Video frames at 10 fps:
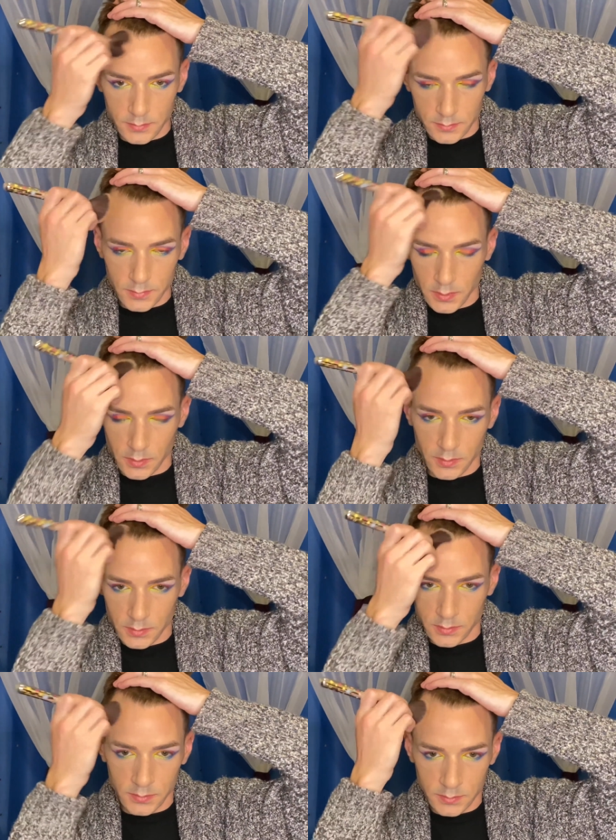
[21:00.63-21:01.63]
oh,
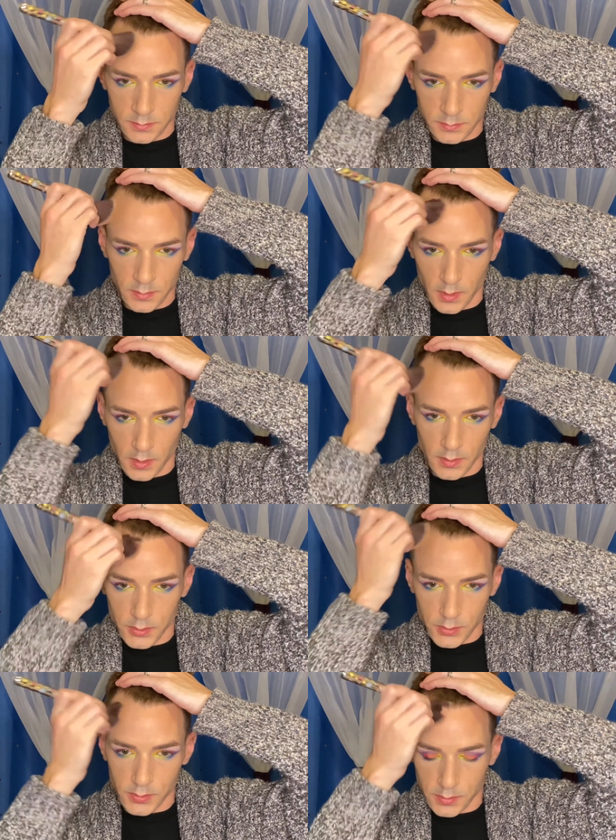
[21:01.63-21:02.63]

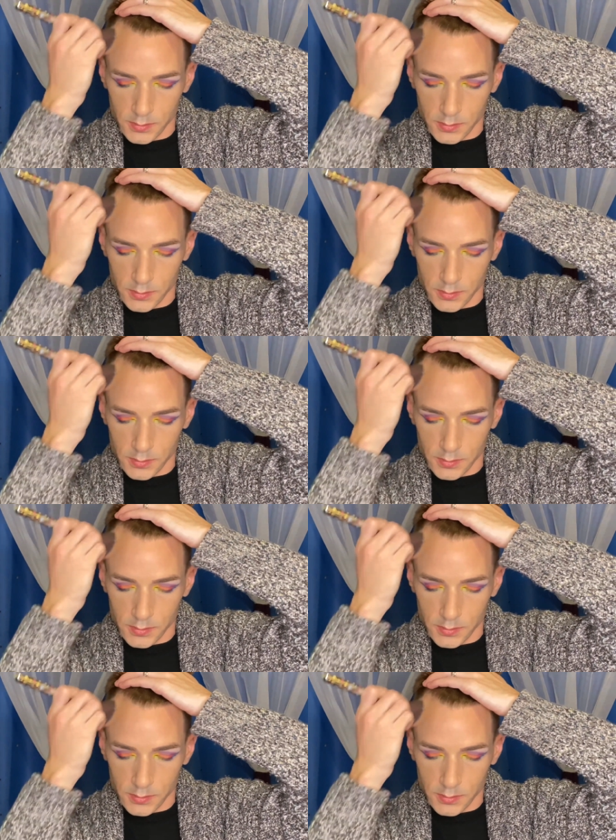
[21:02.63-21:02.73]
gosh.